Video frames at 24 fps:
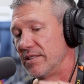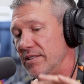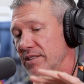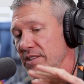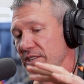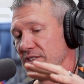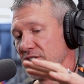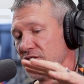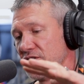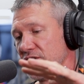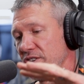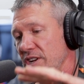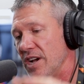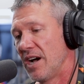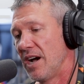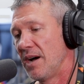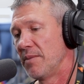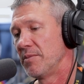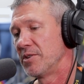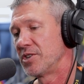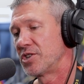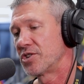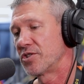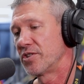the
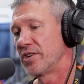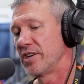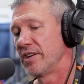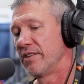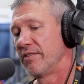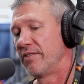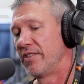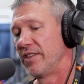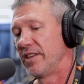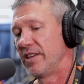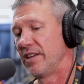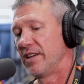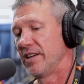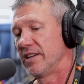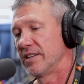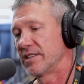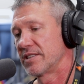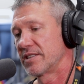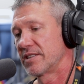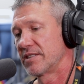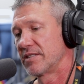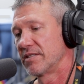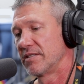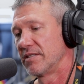geometry of
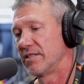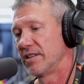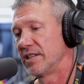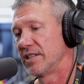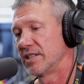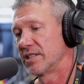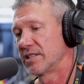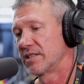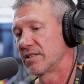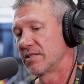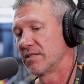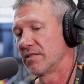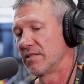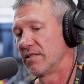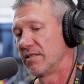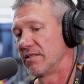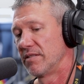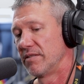this is,